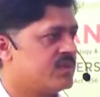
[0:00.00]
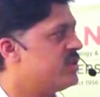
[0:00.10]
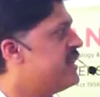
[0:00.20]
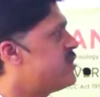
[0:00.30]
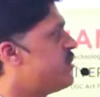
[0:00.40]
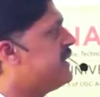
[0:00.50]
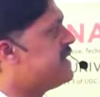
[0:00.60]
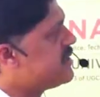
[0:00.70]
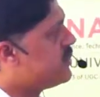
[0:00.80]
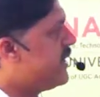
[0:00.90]
So that's why
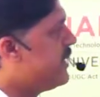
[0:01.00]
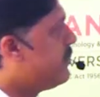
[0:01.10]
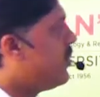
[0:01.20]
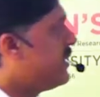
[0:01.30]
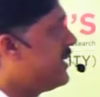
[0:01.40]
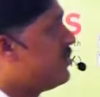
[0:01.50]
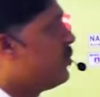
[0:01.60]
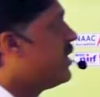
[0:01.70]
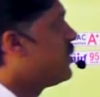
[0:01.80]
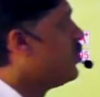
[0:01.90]
this is very important. What to